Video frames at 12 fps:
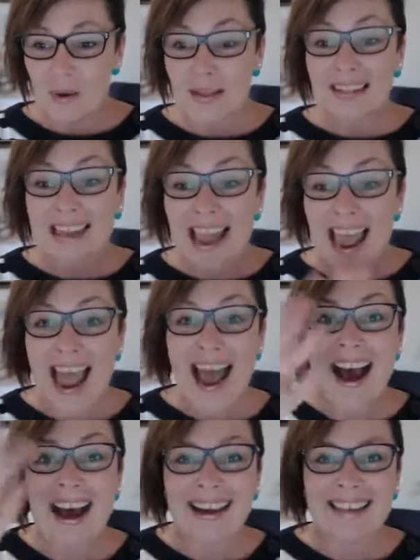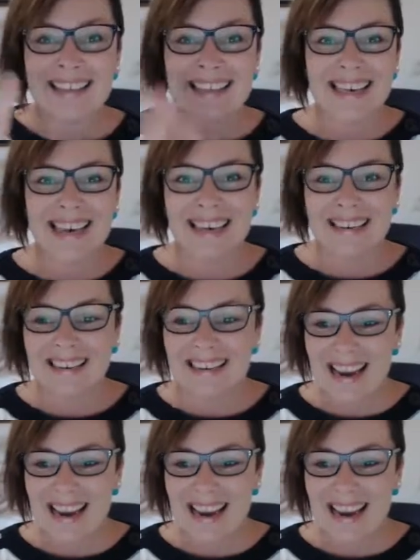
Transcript: Yeah, hi, Janine.